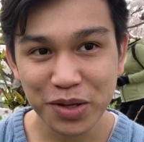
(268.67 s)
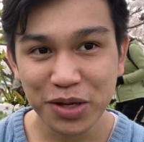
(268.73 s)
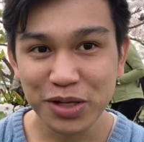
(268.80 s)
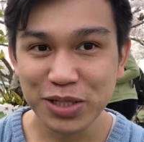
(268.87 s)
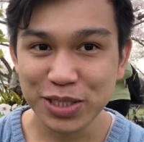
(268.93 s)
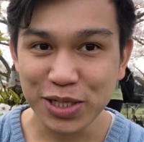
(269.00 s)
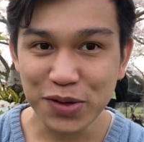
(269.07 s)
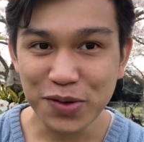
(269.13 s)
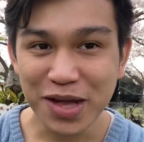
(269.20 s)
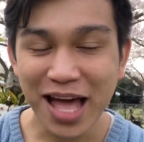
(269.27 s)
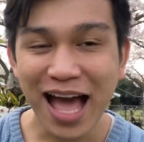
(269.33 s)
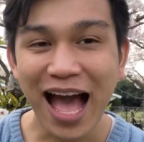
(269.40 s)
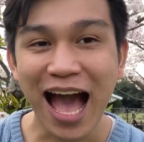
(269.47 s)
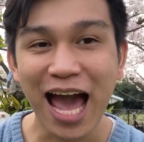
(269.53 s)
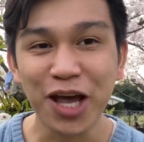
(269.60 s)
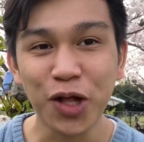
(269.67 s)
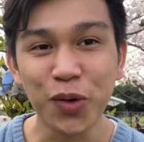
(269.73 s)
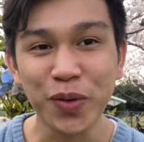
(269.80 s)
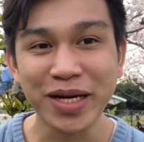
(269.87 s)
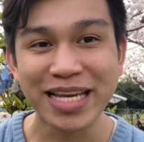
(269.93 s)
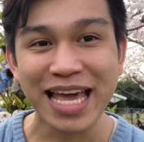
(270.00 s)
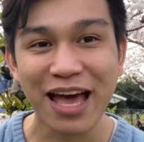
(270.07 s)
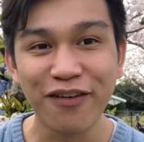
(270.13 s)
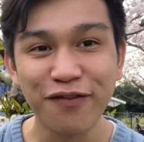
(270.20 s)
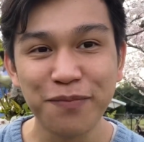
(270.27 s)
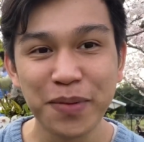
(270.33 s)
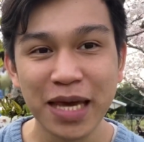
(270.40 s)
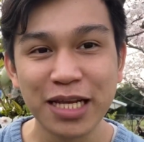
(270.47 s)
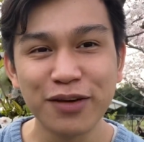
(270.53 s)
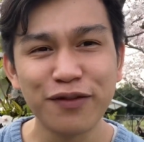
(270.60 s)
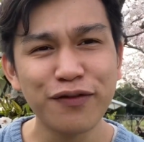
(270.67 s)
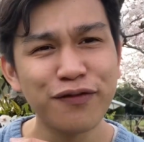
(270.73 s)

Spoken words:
So I already have paid